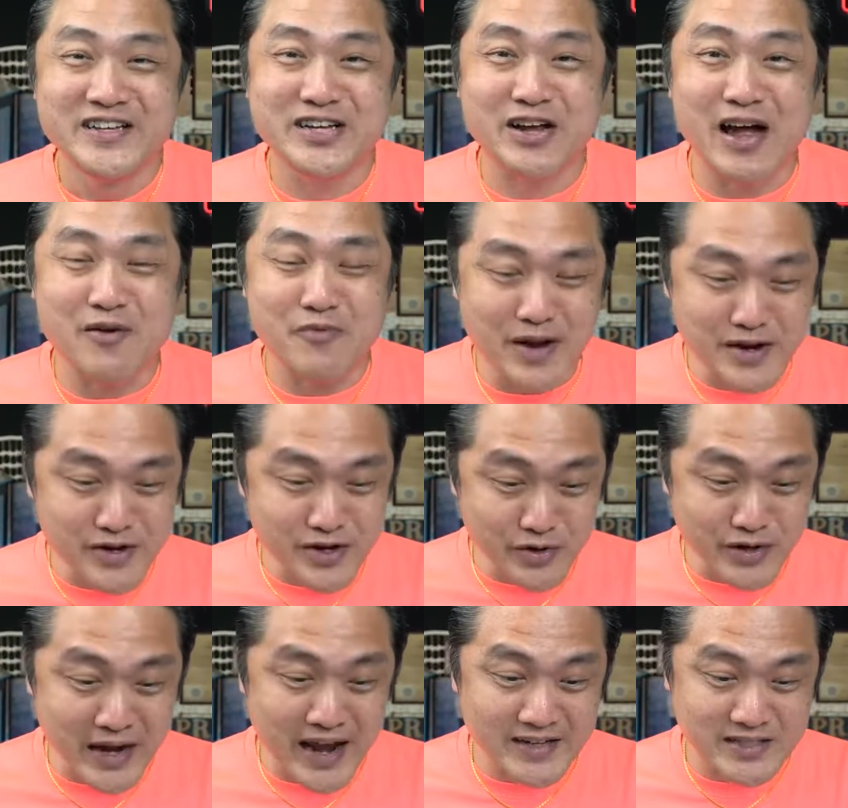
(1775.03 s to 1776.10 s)
So I want
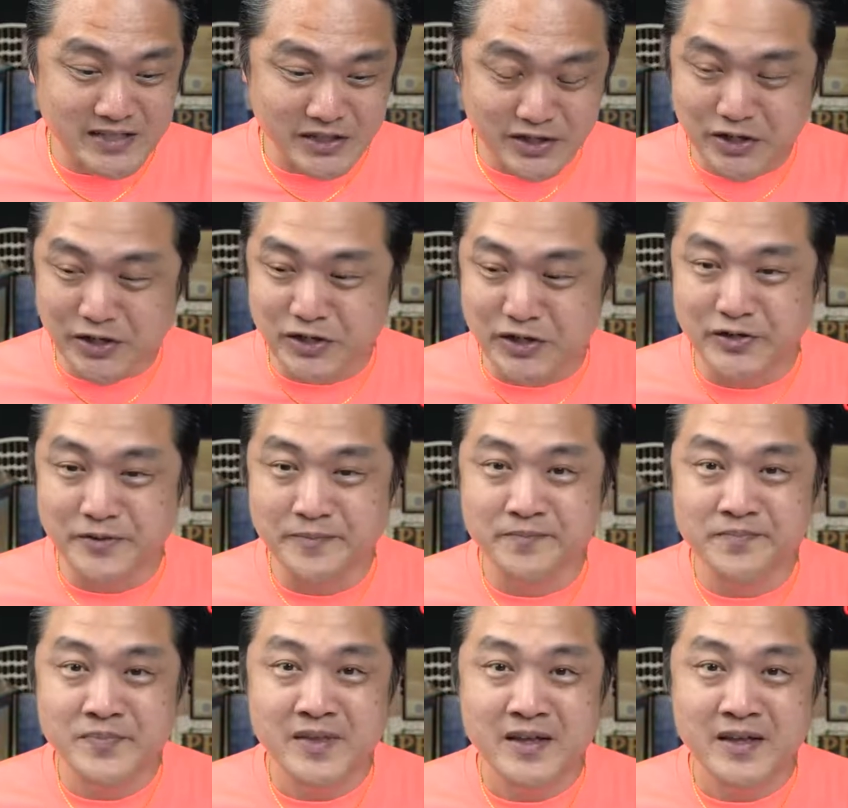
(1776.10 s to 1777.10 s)
you guys to know,